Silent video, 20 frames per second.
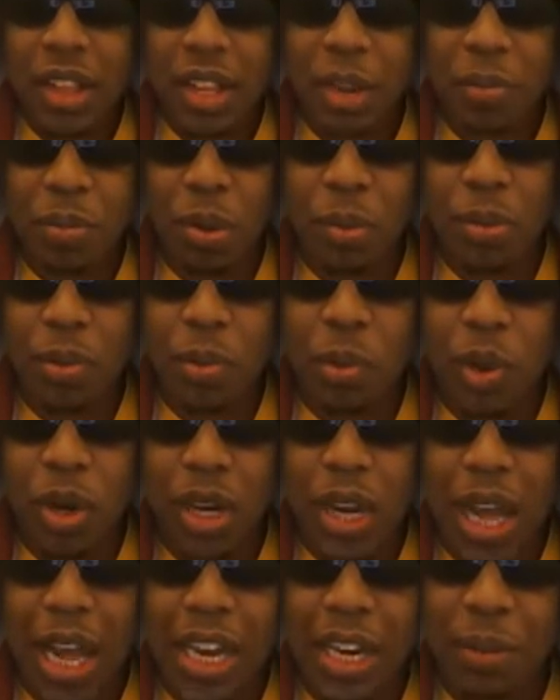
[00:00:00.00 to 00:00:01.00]
They probably
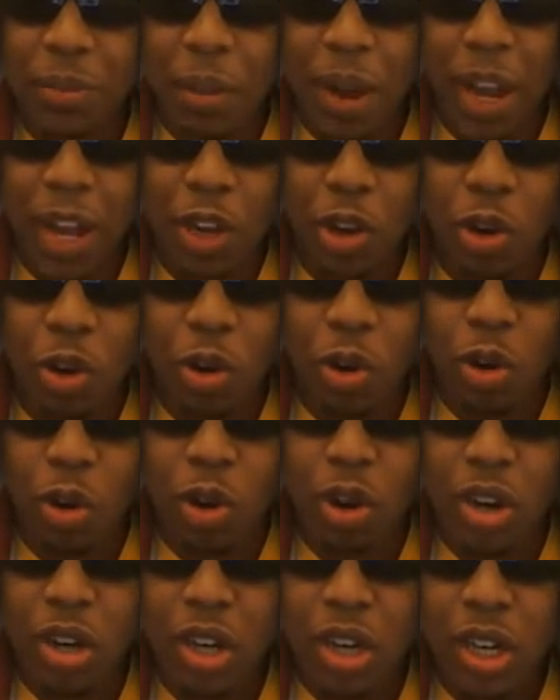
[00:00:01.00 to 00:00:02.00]
want
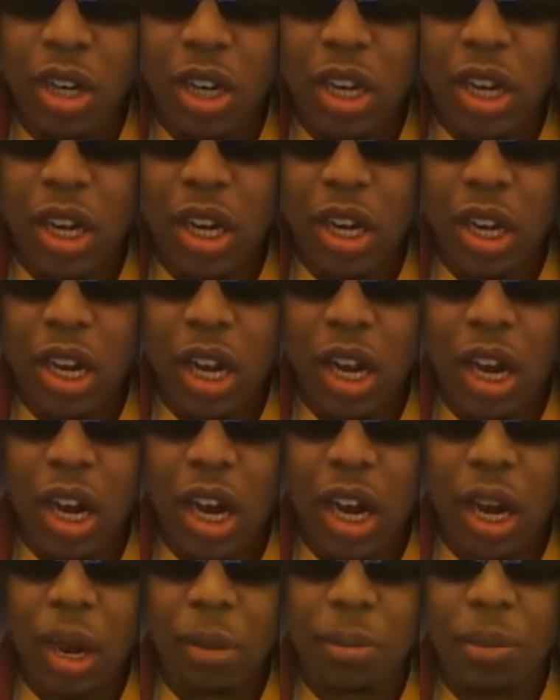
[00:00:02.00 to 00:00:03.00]
Adebayor
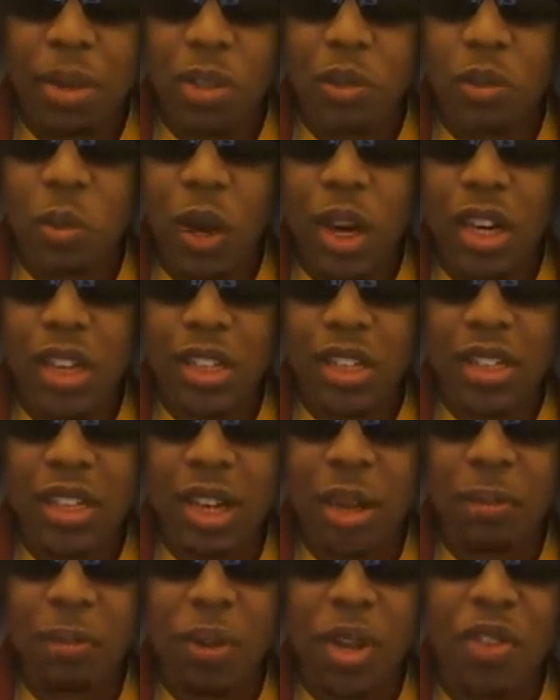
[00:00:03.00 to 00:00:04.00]
um, as well as
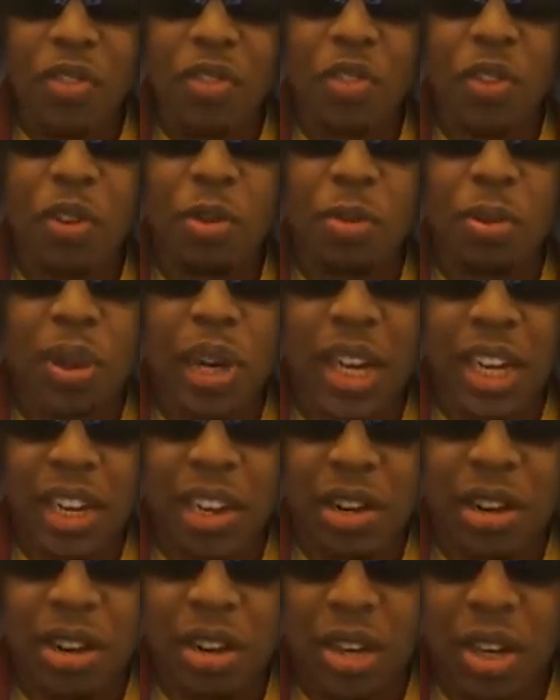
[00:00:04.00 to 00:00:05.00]
a midfield
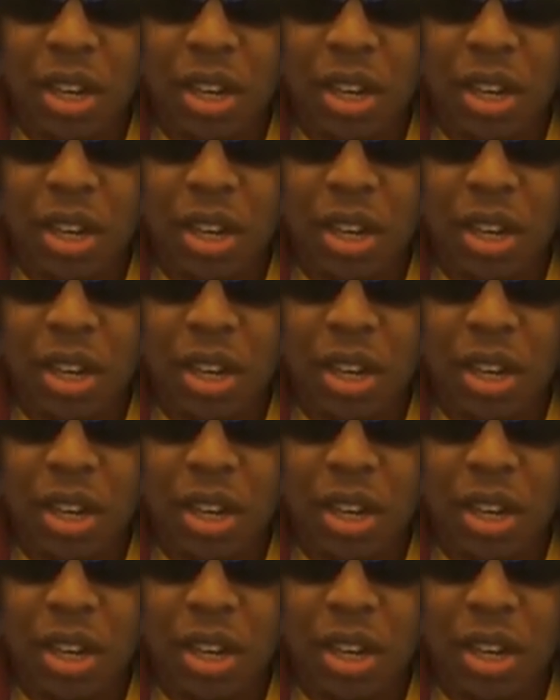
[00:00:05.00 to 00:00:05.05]
player